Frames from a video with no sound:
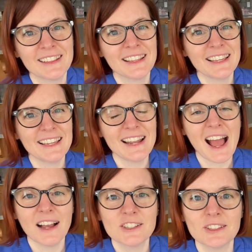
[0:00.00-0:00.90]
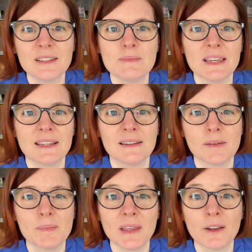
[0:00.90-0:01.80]
It can actually mean
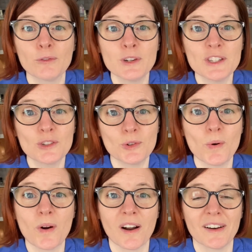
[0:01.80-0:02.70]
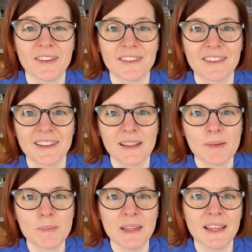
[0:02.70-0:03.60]
being restored,
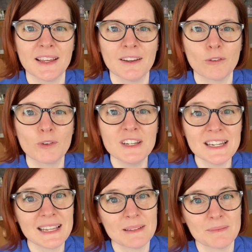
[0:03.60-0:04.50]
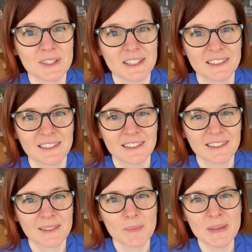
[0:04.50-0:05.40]
being redeemed,
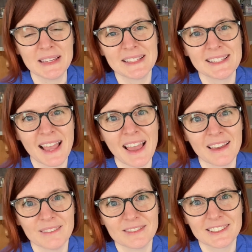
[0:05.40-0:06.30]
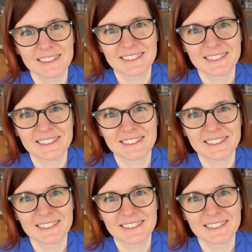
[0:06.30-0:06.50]
being saved.